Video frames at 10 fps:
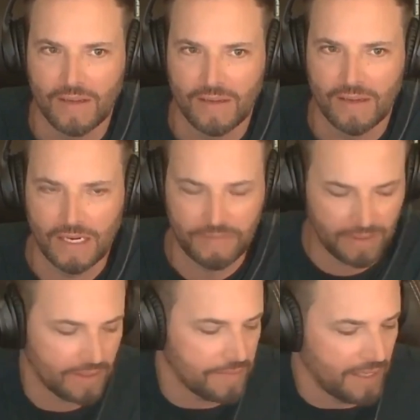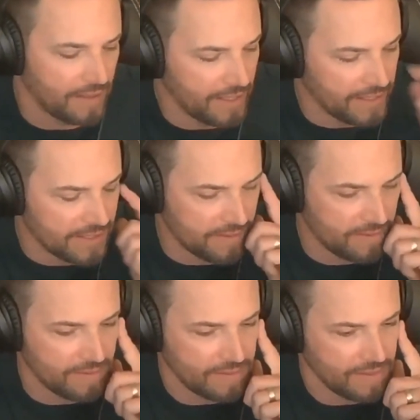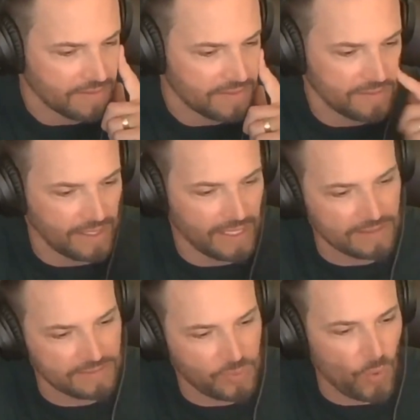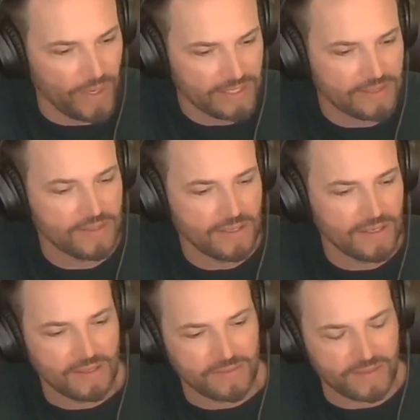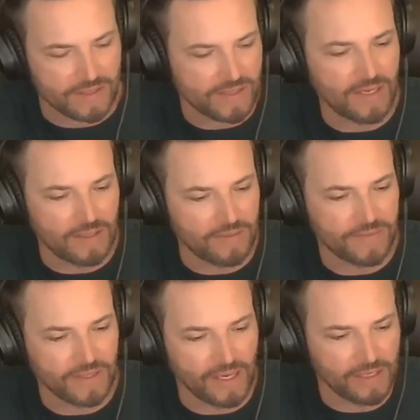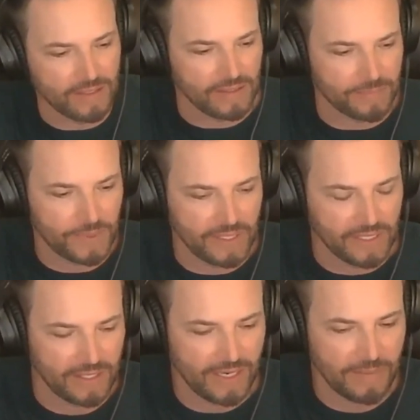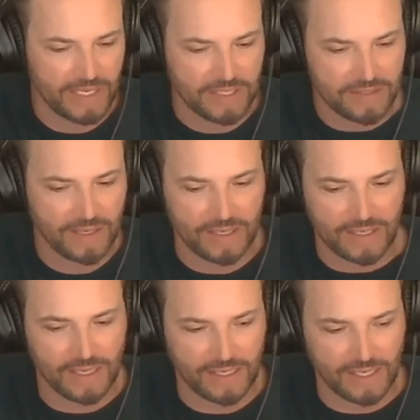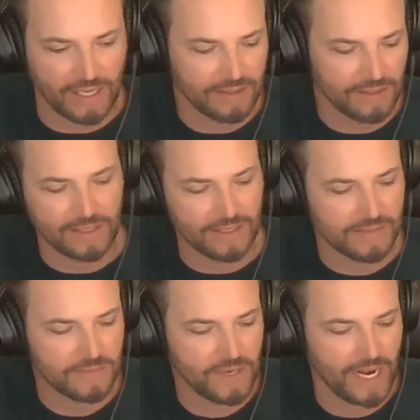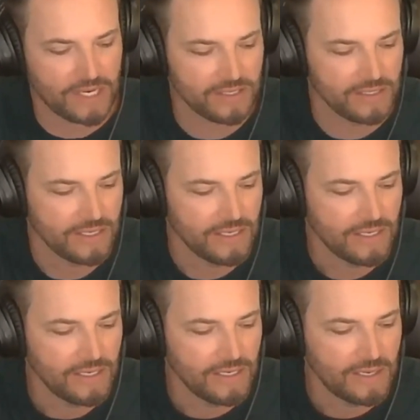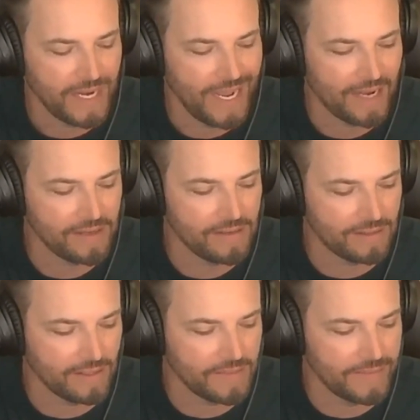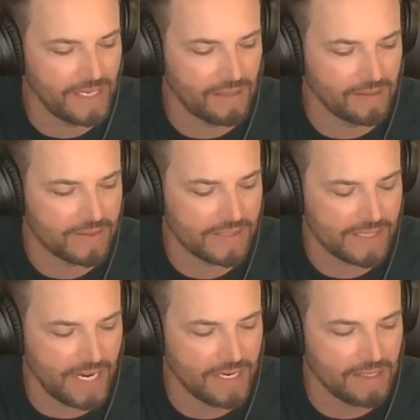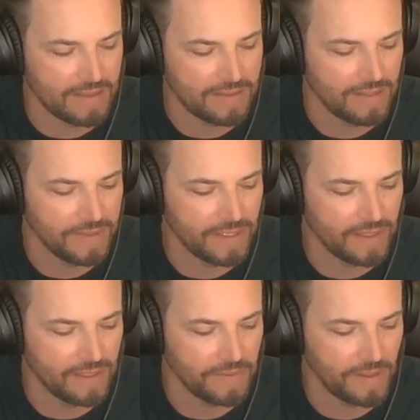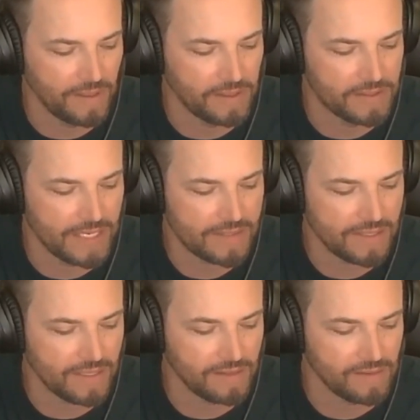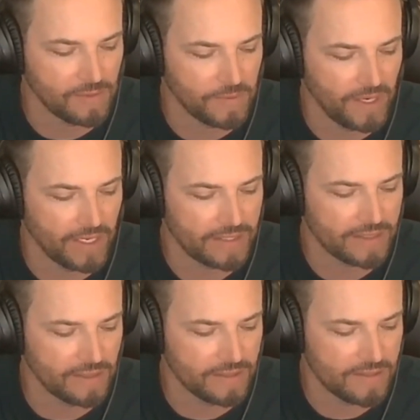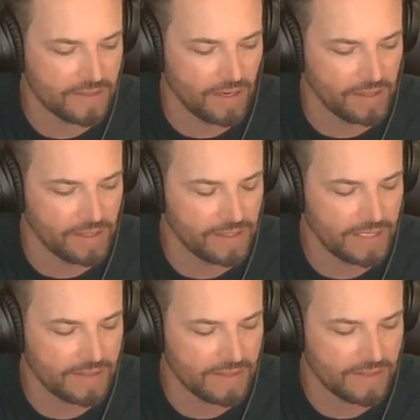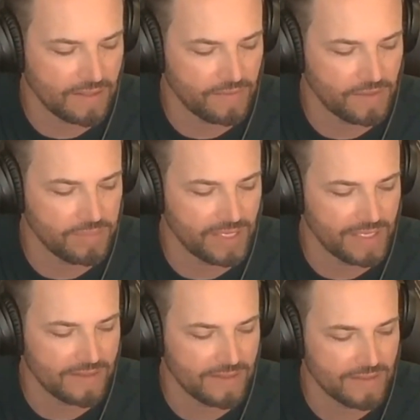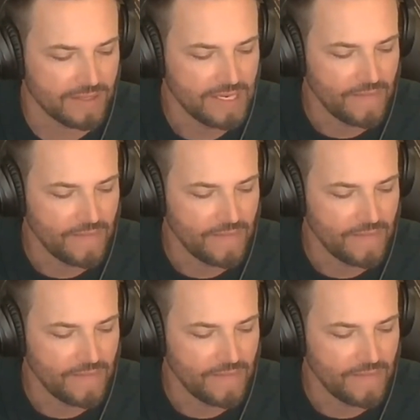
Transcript: And if you think about, I guess, to that point for yourself, I know you're a pretty young company just trying to kind of get out there and get some traction. I mean, how do you think about scale? I mean, are you testing your product? Are you starting to test this in a few places?